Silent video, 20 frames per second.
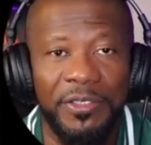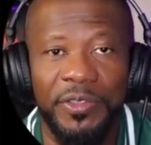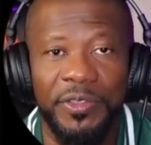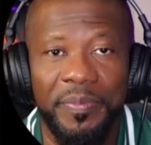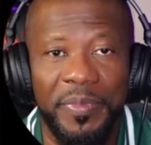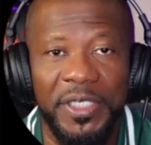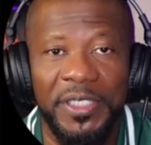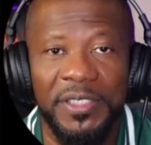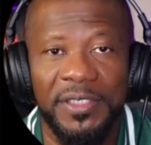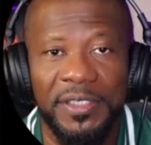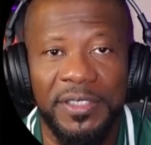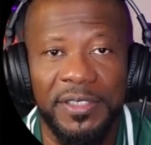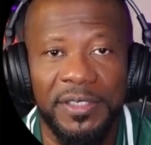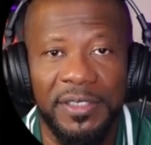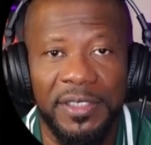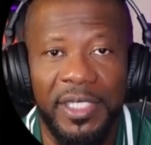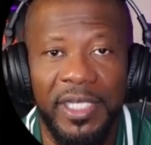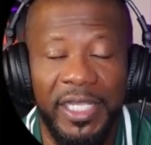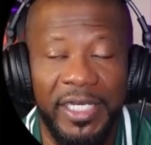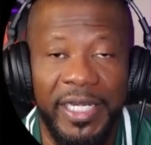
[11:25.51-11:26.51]
business.
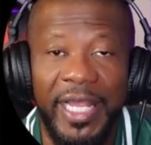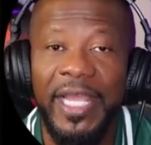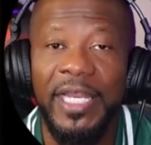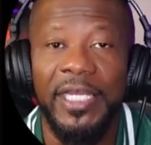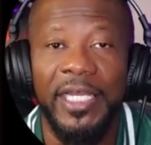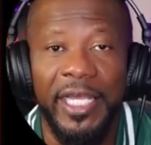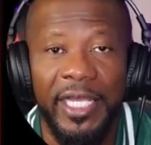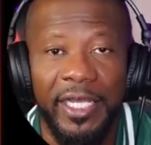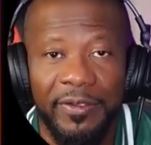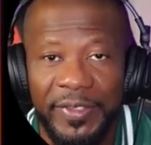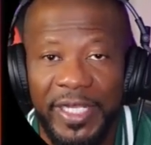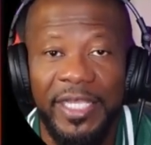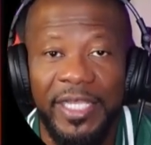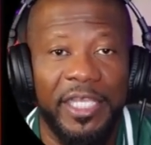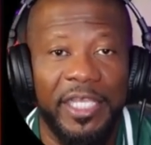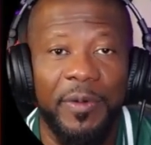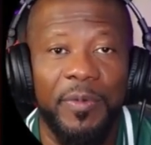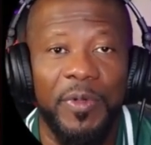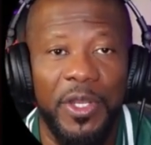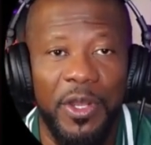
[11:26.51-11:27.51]
And they left. They
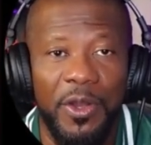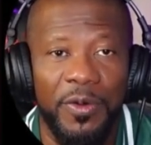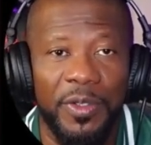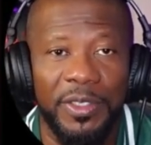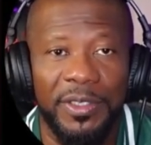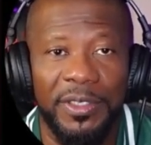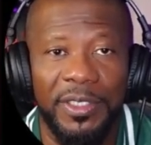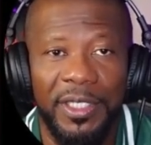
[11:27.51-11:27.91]
kept going.